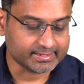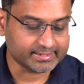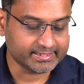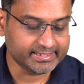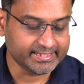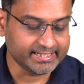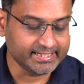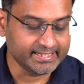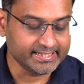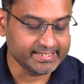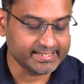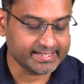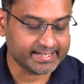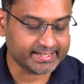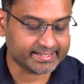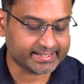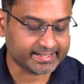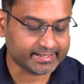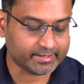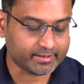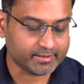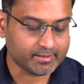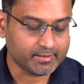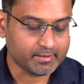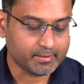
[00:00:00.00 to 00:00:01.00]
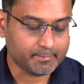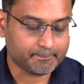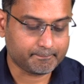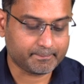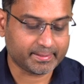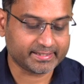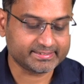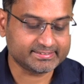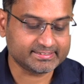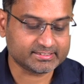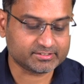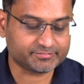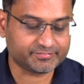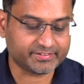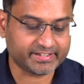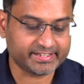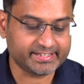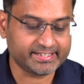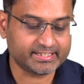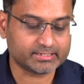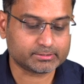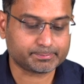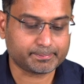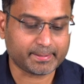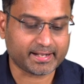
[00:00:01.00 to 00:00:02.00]
delineated by these
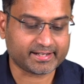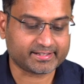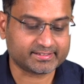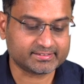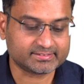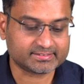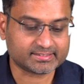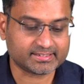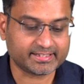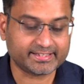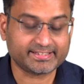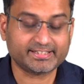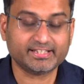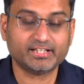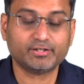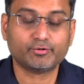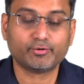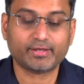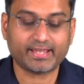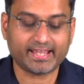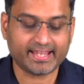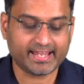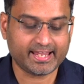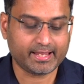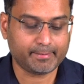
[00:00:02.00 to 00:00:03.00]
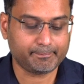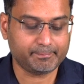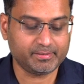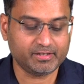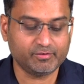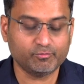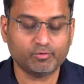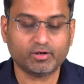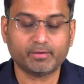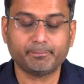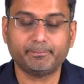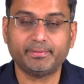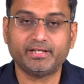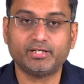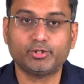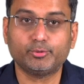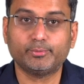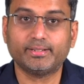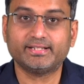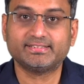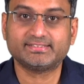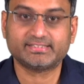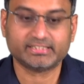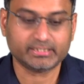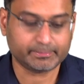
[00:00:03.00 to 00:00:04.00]
various patterns, like here A, B1,
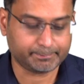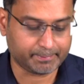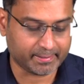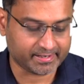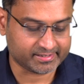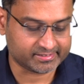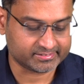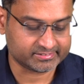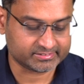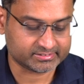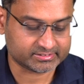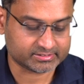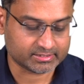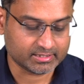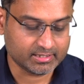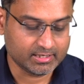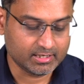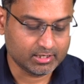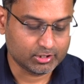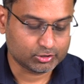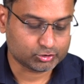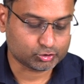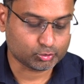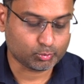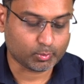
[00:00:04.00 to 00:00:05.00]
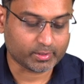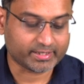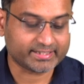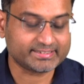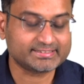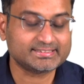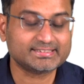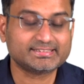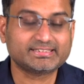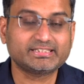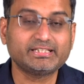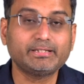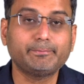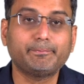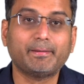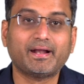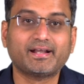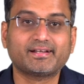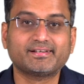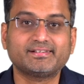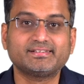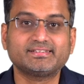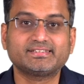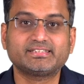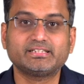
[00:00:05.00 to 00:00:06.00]
B2, and C patterns. So what is the C
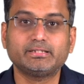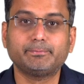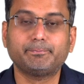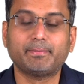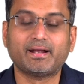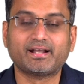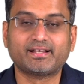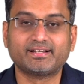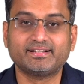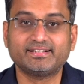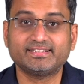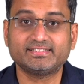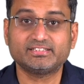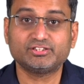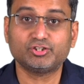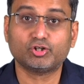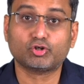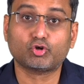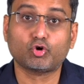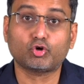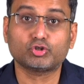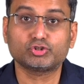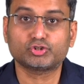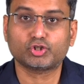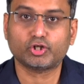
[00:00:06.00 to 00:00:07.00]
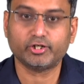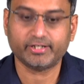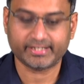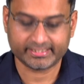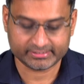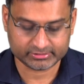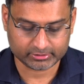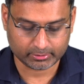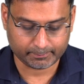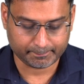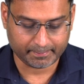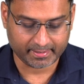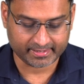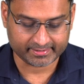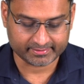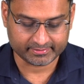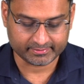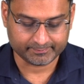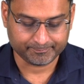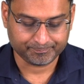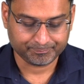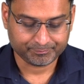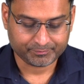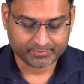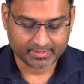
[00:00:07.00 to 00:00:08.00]
pattern? C pattern is your consolidation
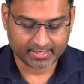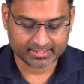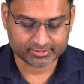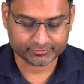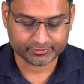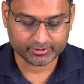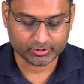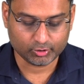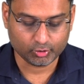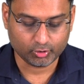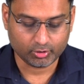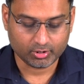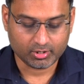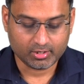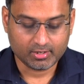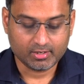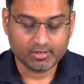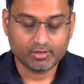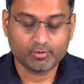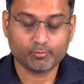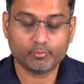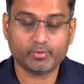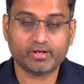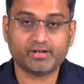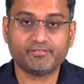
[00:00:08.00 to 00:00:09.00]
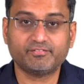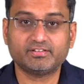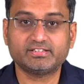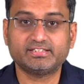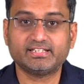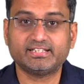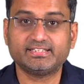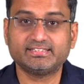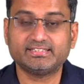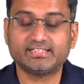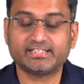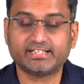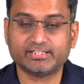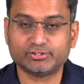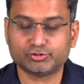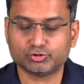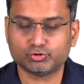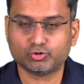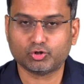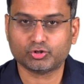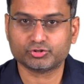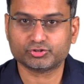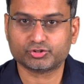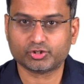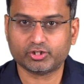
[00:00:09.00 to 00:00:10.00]
pattern. As we know, whenever there is a
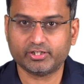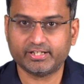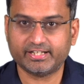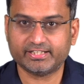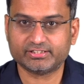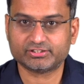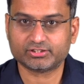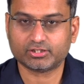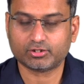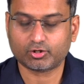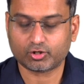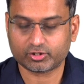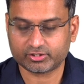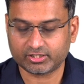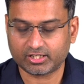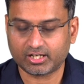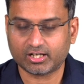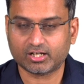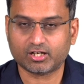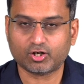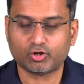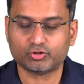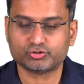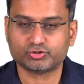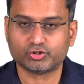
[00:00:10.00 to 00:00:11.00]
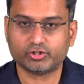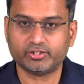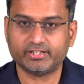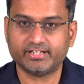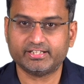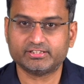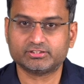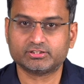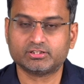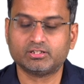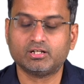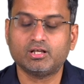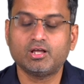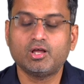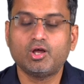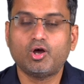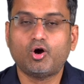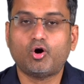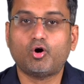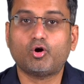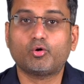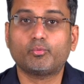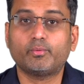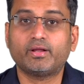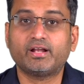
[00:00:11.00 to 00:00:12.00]
tissue consolidation or the lung consolidation,
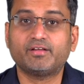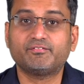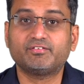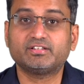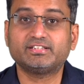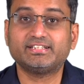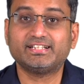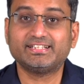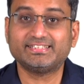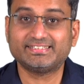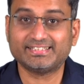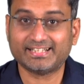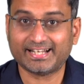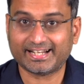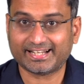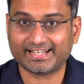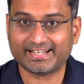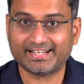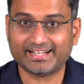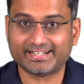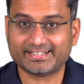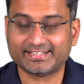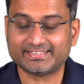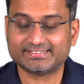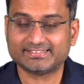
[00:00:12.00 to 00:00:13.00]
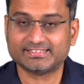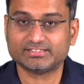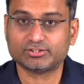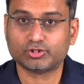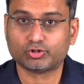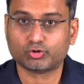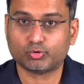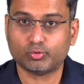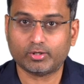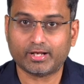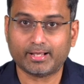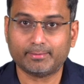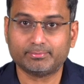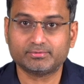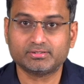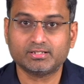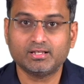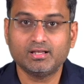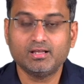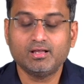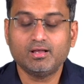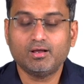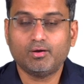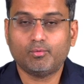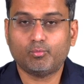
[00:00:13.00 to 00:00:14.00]
or whenever there is an atelectasis or collapse,
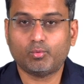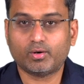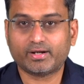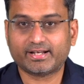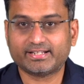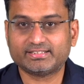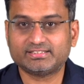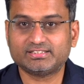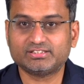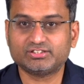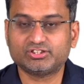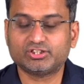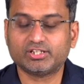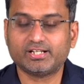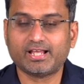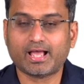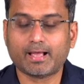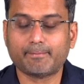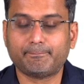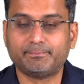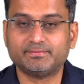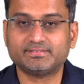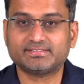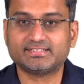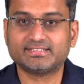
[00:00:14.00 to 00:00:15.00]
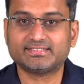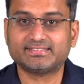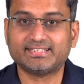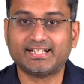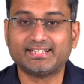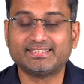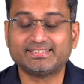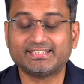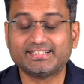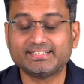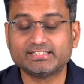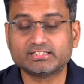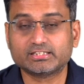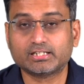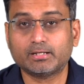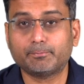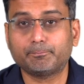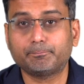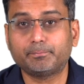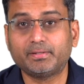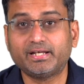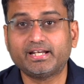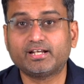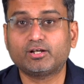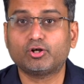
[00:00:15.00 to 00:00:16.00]
what essentially happens is that there is
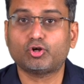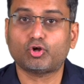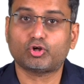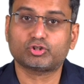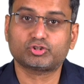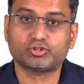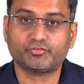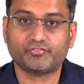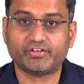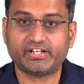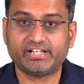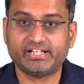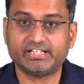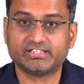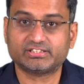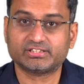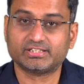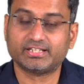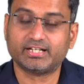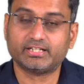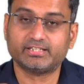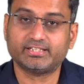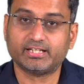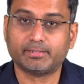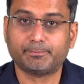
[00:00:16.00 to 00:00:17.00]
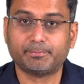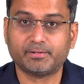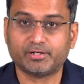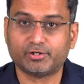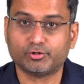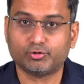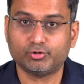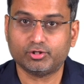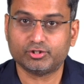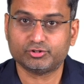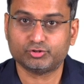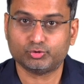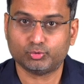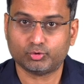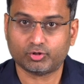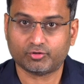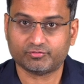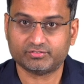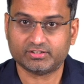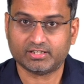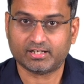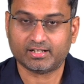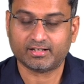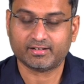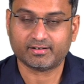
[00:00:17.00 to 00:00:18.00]
complete loss of aeration at that particular zone
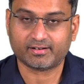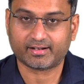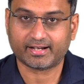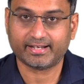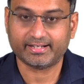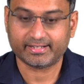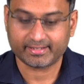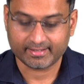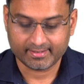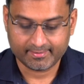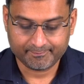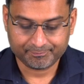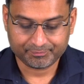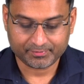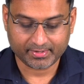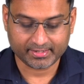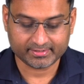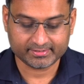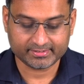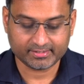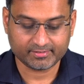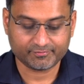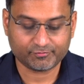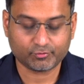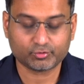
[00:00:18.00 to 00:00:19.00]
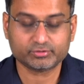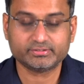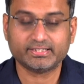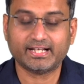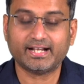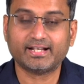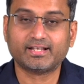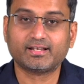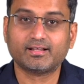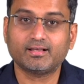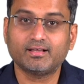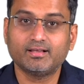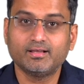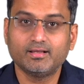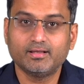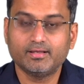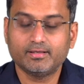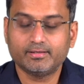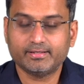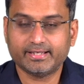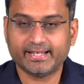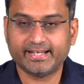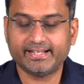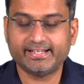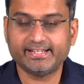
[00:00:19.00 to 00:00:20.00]
of the lung, right? And therefore, that
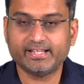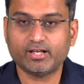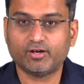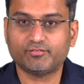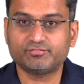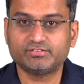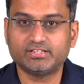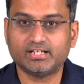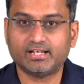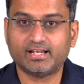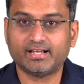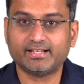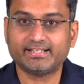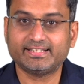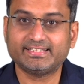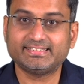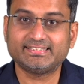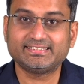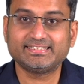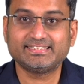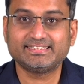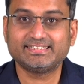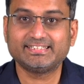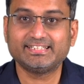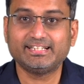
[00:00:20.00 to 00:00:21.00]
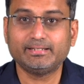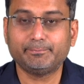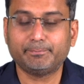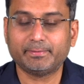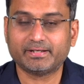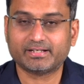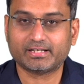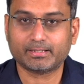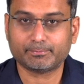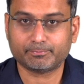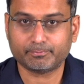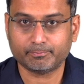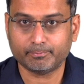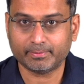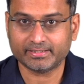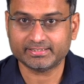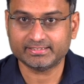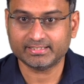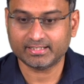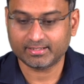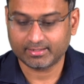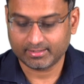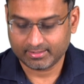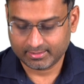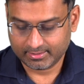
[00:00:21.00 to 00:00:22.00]
area of the lung is easily picked up by
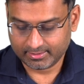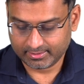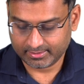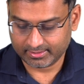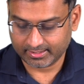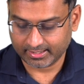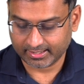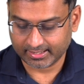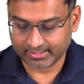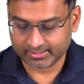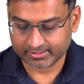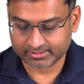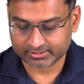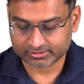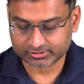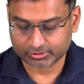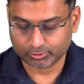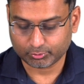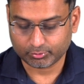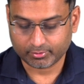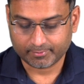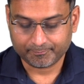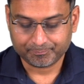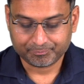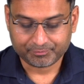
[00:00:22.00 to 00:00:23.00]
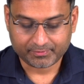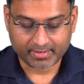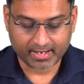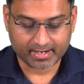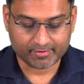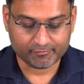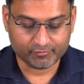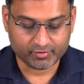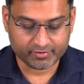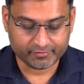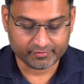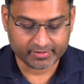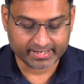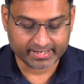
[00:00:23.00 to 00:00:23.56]
the lung ultrasound. And